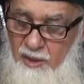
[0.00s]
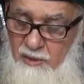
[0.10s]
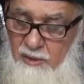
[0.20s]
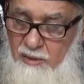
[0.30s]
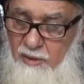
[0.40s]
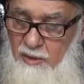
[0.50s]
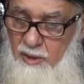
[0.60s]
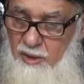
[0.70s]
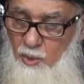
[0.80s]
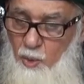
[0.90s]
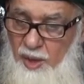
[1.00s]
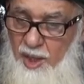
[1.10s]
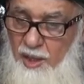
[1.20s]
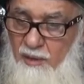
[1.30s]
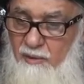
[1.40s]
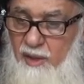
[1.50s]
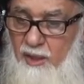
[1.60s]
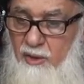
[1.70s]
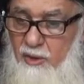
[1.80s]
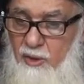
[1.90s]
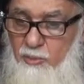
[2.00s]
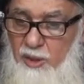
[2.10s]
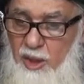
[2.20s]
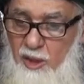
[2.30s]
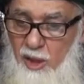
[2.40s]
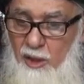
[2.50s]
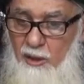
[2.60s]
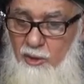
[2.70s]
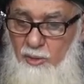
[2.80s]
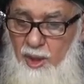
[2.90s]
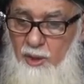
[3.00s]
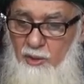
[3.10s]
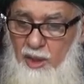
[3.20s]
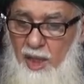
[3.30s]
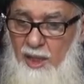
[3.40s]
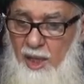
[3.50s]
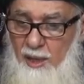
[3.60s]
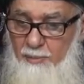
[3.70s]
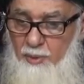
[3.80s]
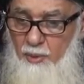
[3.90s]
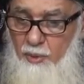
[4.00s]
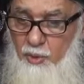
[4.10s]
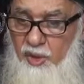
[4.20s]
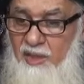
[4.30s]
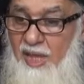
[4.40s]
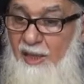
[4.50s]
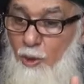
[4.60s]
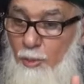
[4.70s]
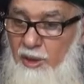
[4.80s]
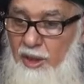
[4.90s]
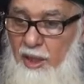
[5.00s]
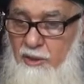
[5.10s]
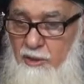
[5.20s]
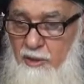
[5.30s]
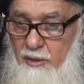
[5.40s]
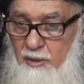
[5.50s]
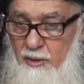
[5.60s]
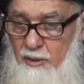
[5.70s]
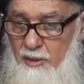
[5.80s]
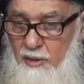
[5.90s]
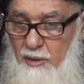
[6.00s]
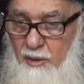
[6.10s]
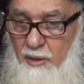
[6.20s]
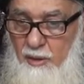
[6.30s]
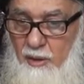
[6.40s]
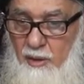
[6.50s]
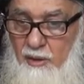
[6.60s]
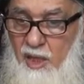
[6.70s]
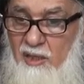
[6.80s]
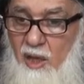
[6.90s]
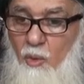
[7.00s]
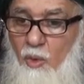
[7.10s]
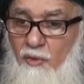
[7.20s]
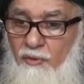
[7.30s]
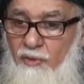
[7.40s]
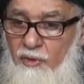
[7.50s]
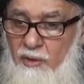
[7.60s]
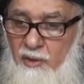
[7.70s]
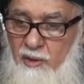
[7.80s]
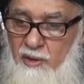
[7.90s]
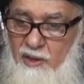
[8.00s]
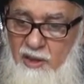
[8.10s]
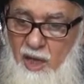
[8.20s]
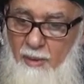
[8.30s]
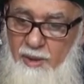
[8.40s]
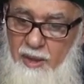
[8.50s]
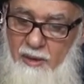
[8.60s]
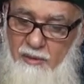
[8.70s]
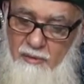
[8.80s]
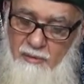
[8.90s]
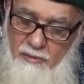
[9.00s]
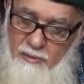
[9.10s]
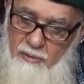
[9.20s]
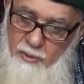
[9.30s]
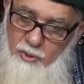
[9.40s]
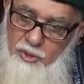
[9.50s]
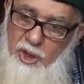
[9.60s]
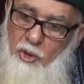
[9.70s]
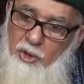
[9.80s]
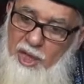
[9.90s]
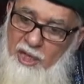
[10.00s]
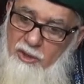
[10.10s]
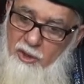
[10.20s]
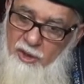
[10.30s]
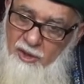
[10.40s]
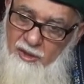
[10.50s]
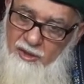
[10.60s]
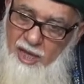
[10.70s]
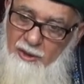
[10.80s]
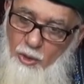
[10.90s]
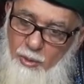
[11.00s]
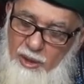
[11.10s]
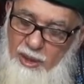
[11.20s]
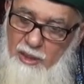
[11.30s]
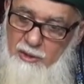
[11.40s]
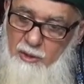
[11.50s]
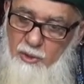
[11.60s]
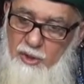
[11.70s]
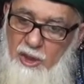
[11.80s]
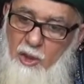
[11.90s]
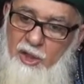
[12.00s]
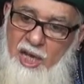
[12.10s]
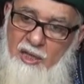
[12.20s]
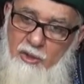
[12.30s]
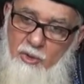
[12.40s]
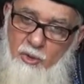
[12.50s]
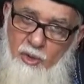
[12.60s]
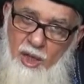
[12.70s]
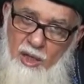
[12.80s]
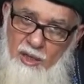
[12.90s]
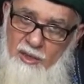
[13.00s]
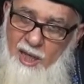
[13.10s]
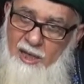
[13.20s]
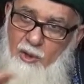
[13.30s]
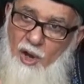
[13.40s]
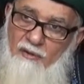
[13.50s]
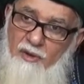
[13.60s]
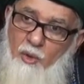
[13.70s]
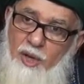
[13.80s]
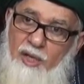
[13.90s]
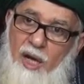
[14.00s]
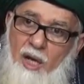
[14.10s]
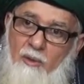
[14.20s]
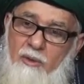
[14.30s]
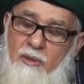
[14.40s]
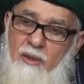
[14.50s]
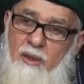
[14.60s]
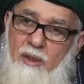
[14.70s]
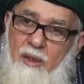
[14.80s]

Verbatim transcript: is the way that make Allah subhanahu wa ta'ala happy with you. It's an obligation. Tasawwuf is coming to decorate that obligation, to decorate you. It's like you have a warehouse